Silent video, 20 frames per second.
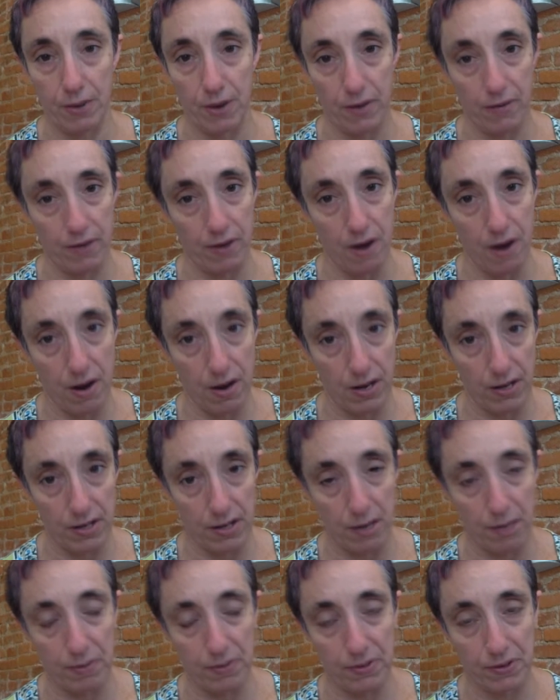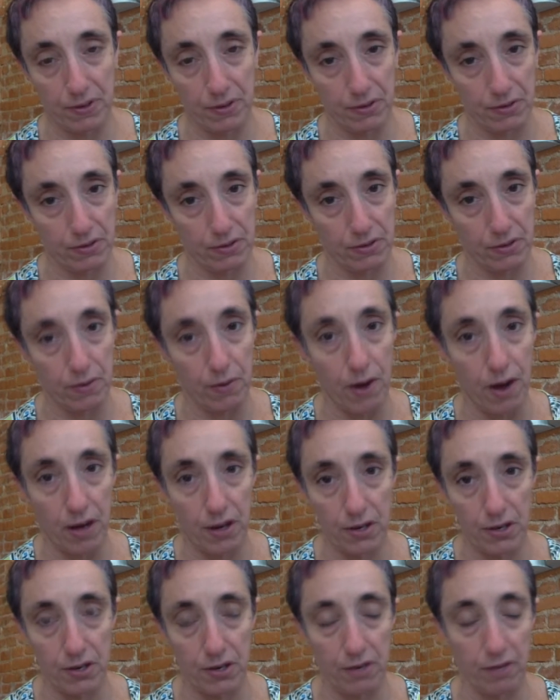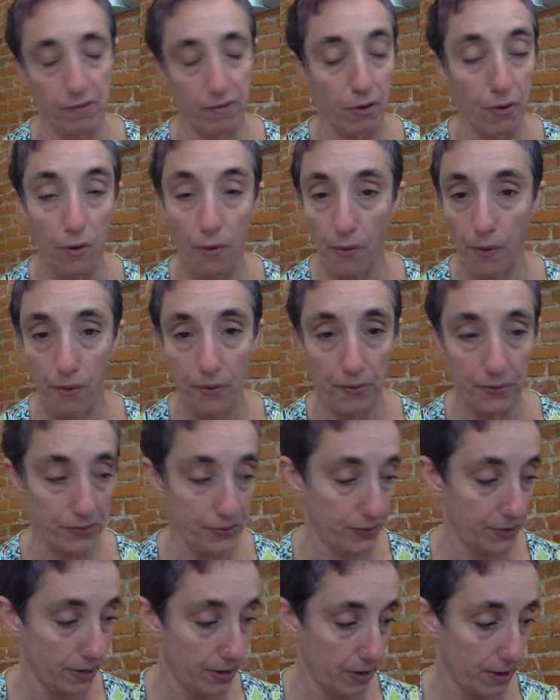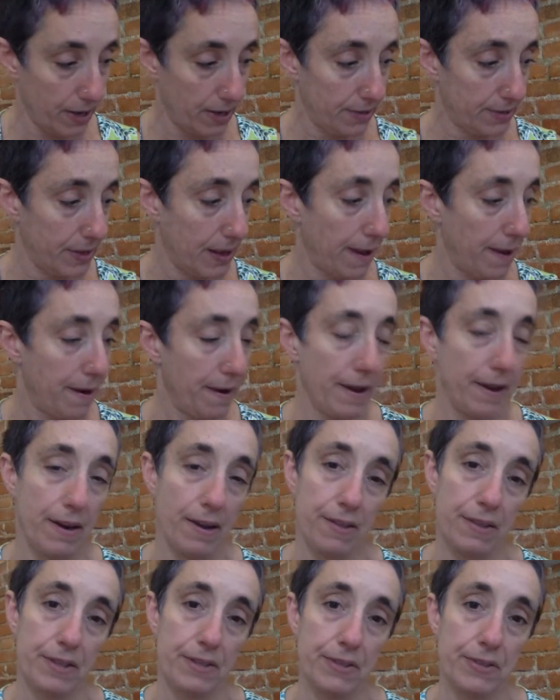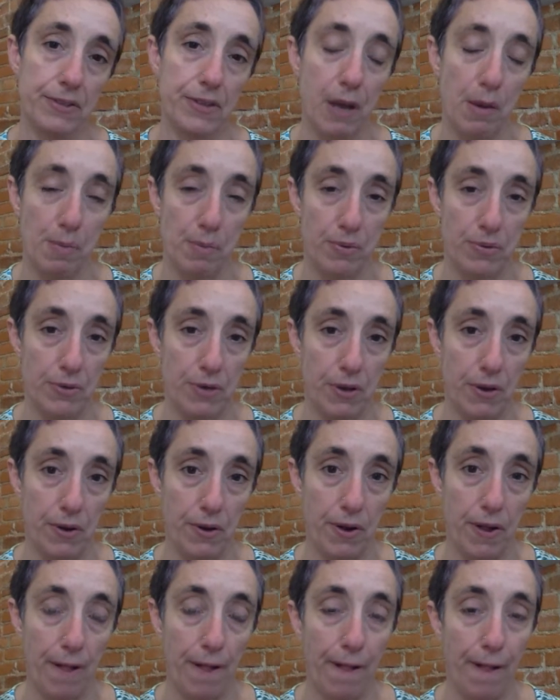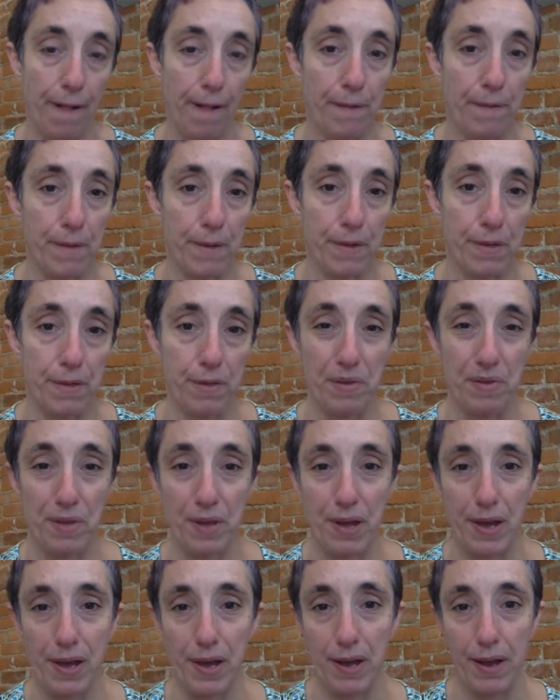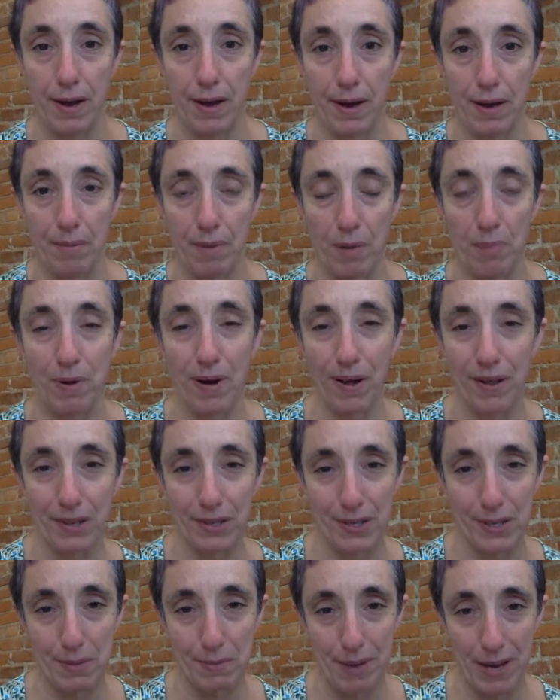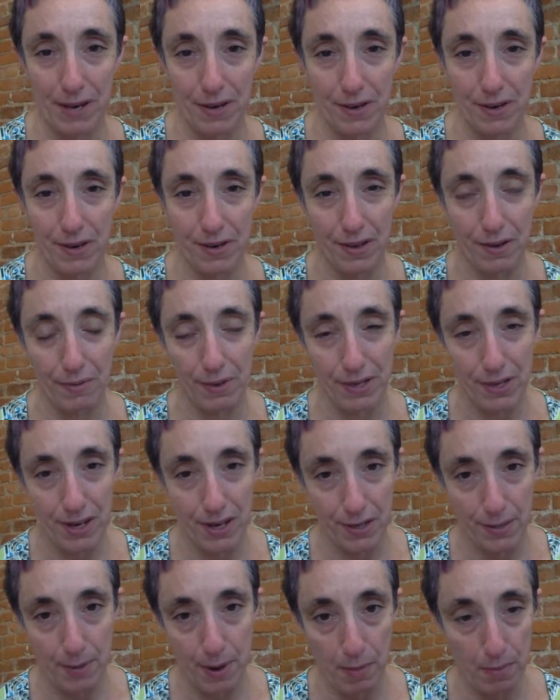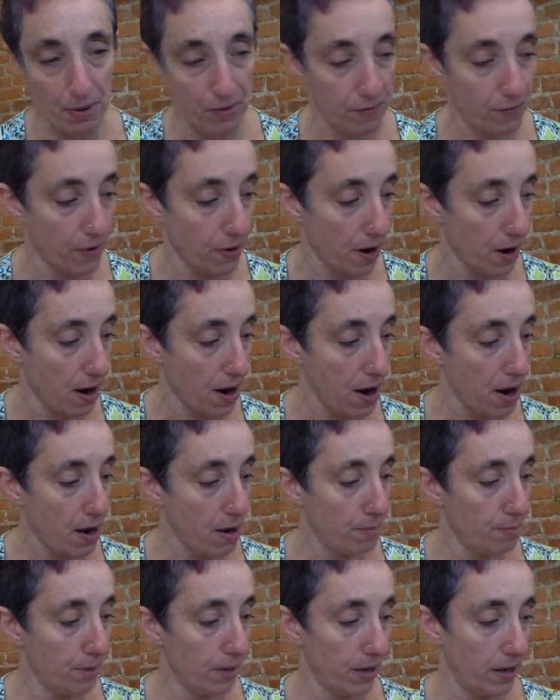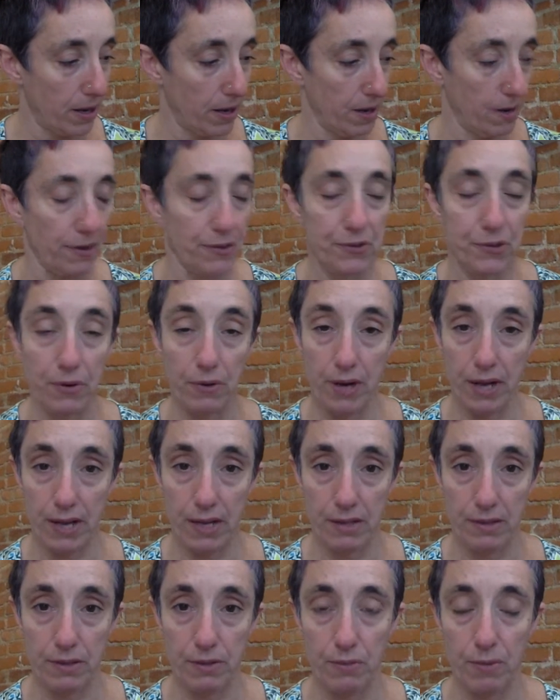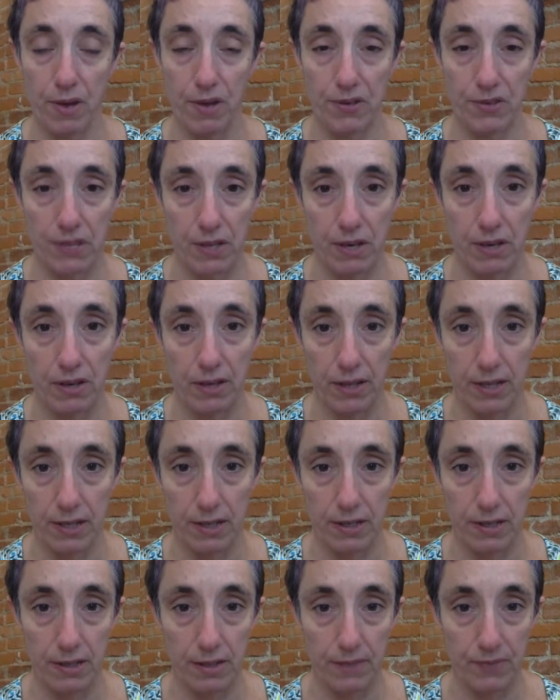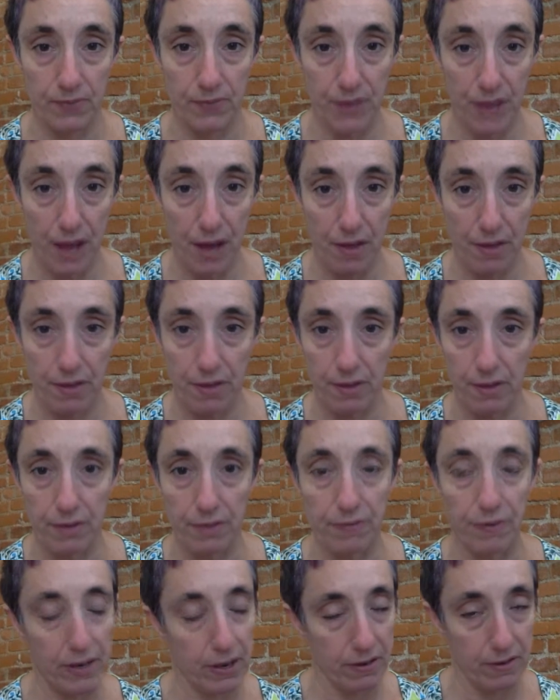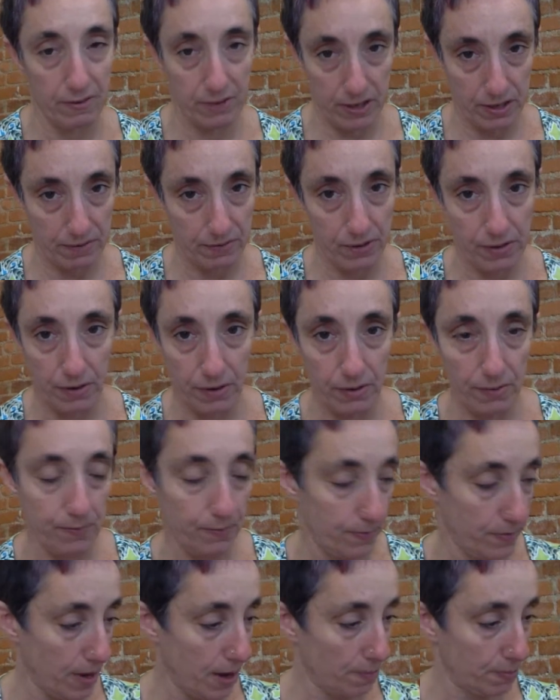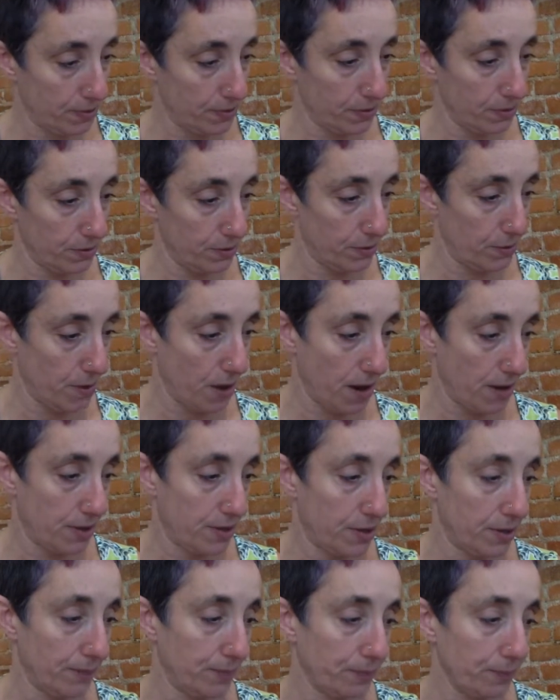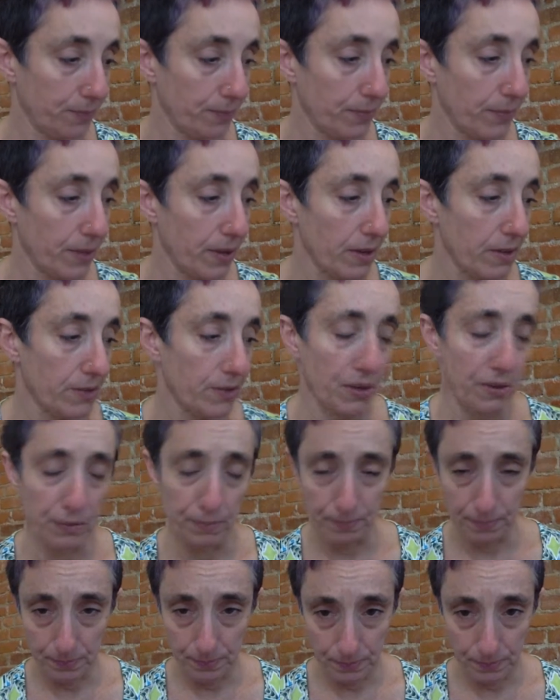one of the hardest episodes to watch of the whole series. And this is the episode with the apology bender that we talked about before, but it also ends with Sarah Lynn's death. A very difficult episode to watch. So